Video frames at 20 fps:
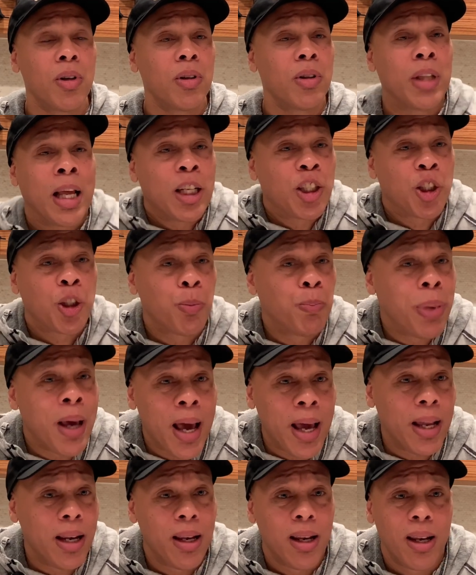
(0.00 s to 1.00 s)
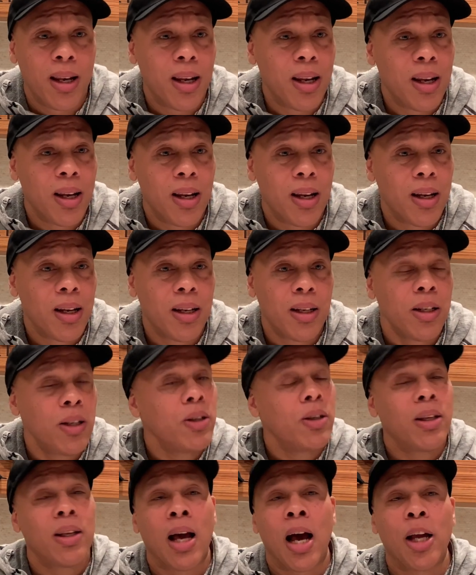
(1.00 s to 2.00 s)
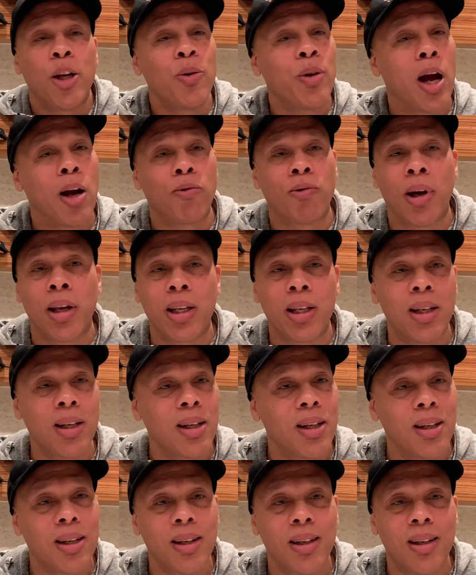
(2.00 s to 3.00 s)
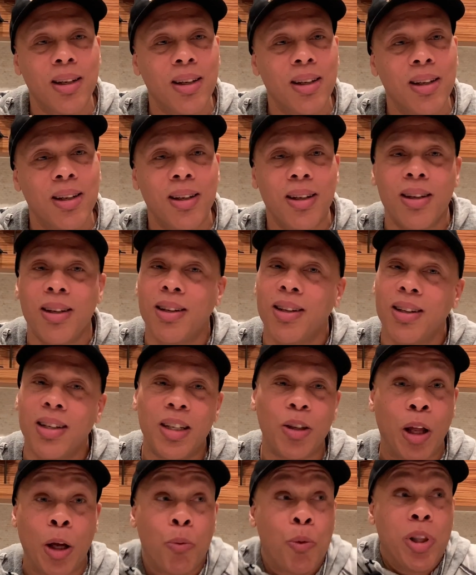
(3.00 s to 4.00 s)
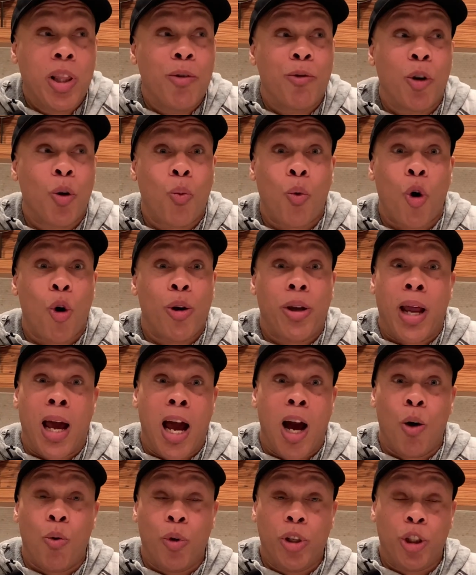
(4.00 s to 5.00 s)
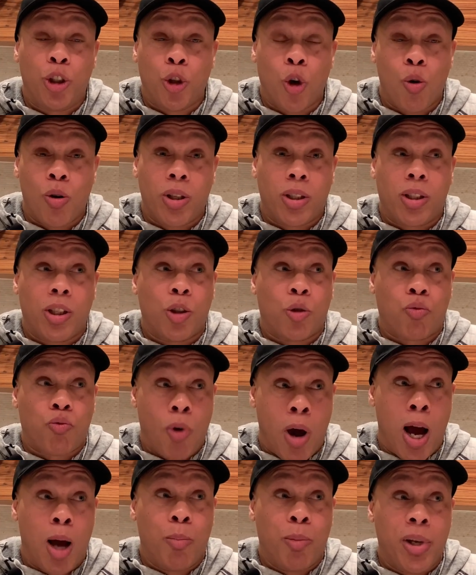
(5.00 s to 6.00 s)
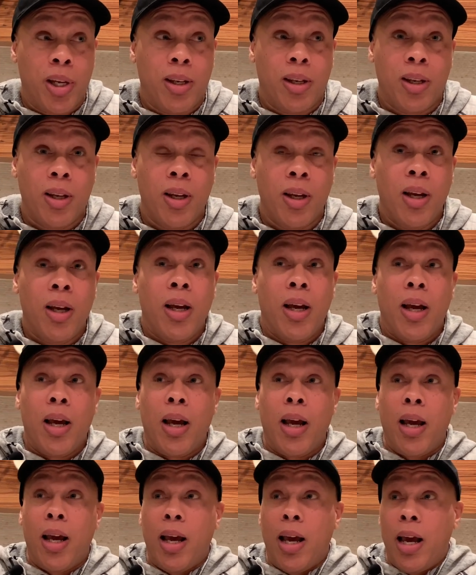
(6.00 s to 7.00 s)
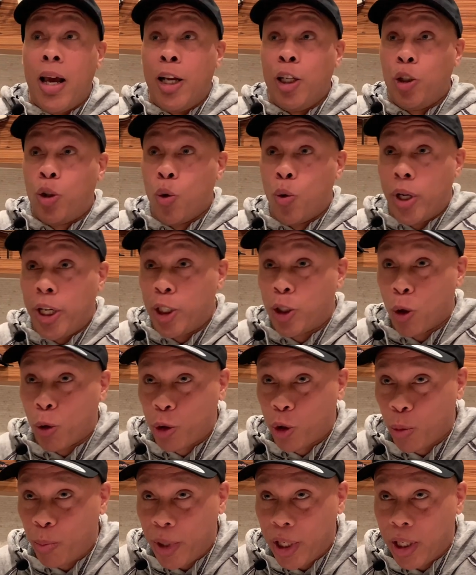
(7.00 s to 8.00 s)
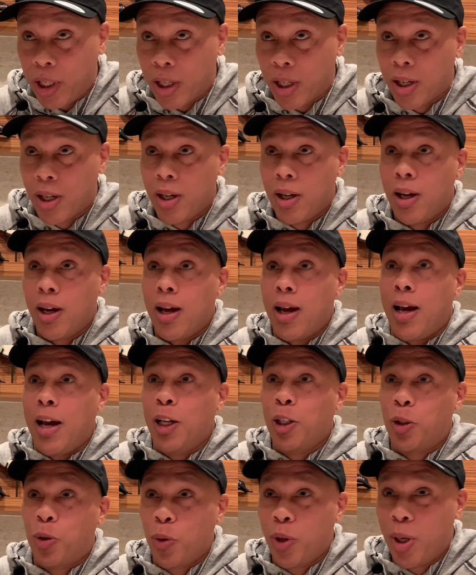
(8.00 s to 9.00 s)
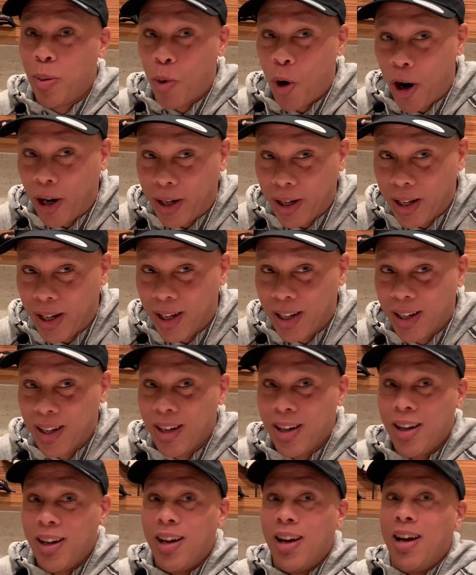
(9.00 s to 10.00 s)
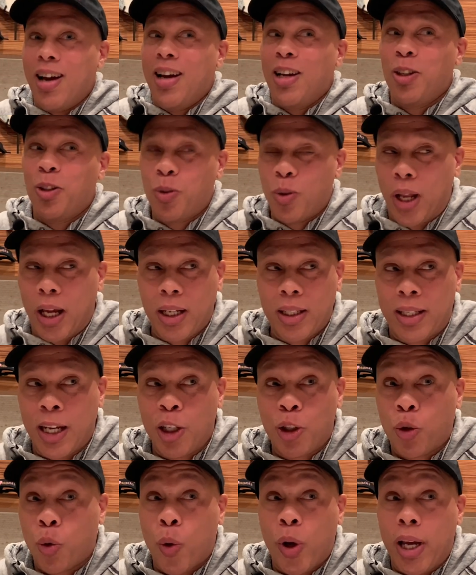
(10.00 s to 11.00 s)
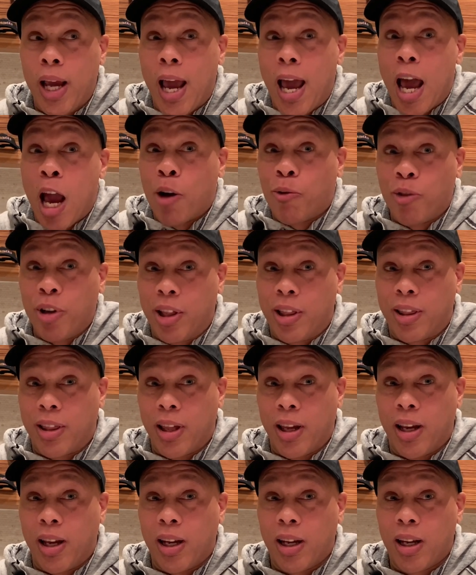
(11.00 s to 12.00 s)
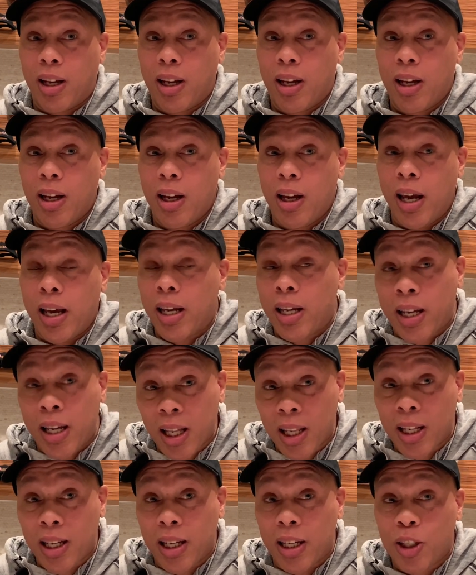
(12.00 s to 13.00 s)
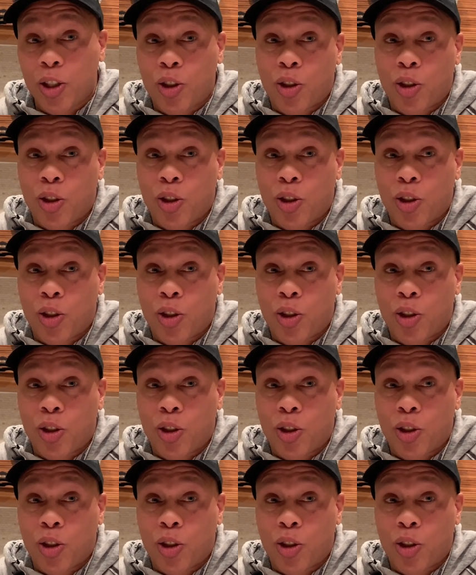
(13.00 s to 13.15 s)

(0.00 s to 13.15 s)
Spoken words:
Like spit. Nah, you're not ready. Like we live in a world now where jokers is rhyming and doing their social media and doing their marketing and they're doing everything and killing it.